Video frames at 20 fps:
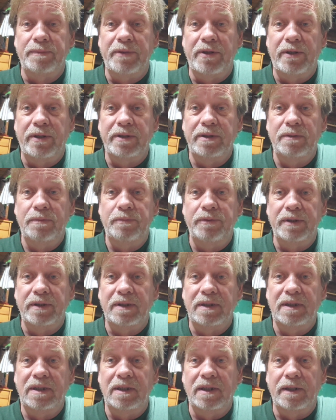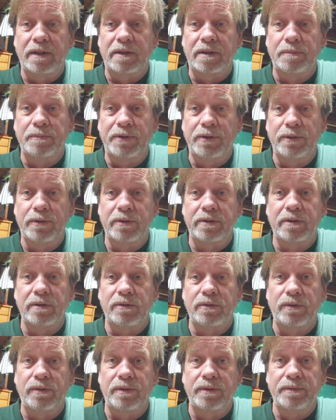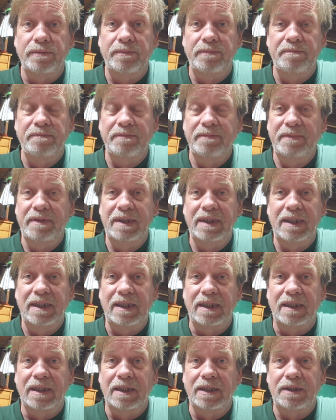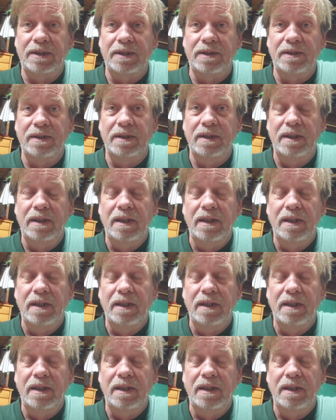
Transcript: body with the computer controlled ignition